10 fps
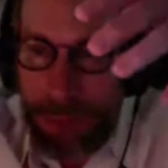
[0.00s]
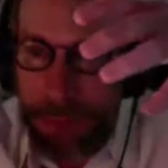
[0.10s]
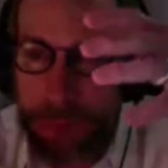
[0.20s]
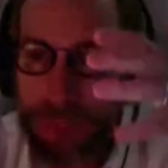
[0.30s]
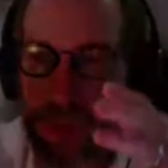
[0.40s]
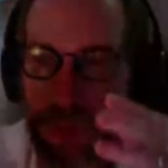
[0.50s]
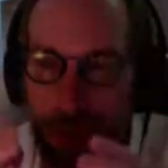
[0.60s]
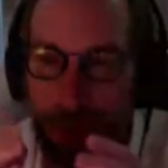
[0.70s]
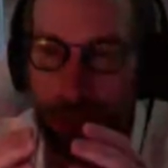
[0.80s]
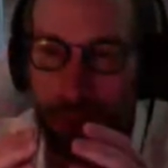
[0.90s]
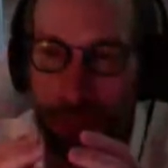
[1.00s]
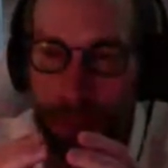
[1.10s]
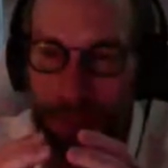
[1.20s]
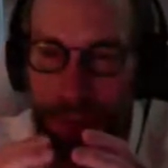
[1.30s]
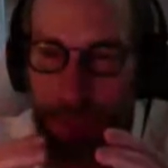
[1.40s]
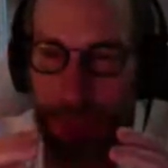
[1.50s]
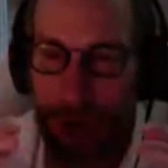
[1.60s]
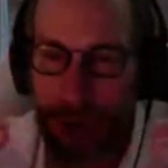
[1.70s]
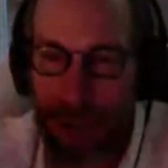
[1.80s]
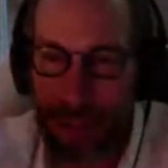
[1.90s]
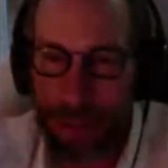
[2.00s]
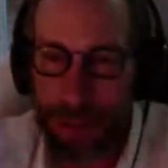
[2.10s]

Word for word: But because the universe has been expanding,